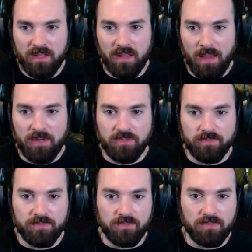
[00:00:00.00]
I'm going to
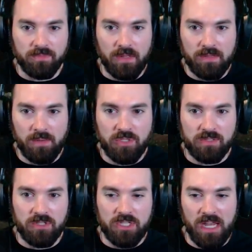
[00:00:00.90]
I'm just,
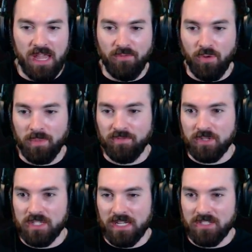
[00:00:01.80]
just hang out for me for a
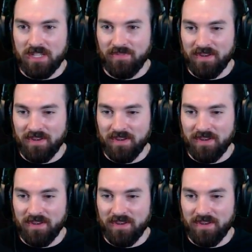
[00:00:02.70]
second, Stefan.